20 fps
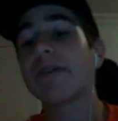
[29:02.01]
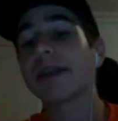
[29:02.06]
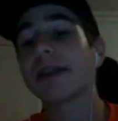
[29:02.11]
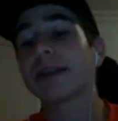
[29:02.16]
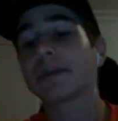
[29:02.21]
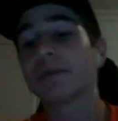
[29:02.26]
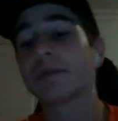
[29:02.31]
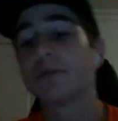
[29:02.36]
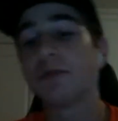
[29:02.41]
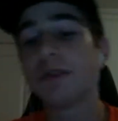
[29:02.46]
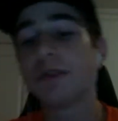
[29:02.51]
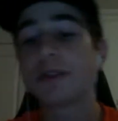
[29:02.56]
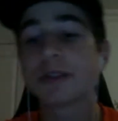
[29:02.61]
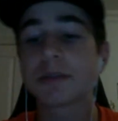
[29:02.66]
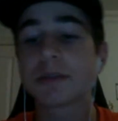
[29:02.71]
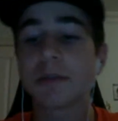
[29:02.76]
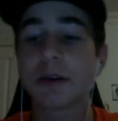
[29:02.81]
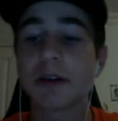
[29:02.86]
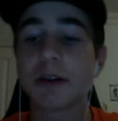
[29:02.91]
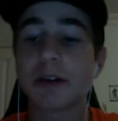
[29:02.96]
like the
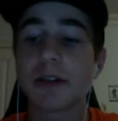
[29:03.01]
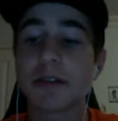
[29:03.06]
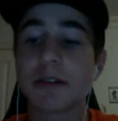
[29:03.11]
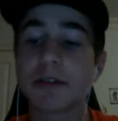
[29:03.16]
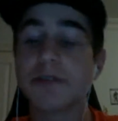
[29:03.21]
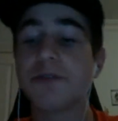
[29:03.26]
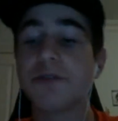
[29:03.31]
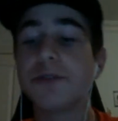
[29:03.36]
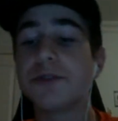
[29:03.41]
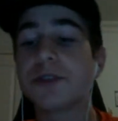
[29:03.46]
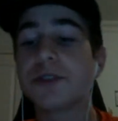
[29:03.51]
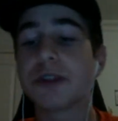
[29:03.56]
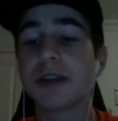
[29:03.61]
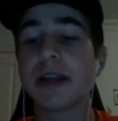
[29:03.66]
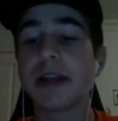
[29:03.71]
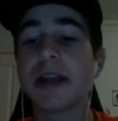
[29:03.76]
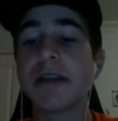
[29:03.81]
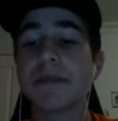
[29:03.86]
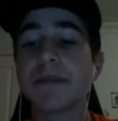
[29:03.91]
Bruins, but their future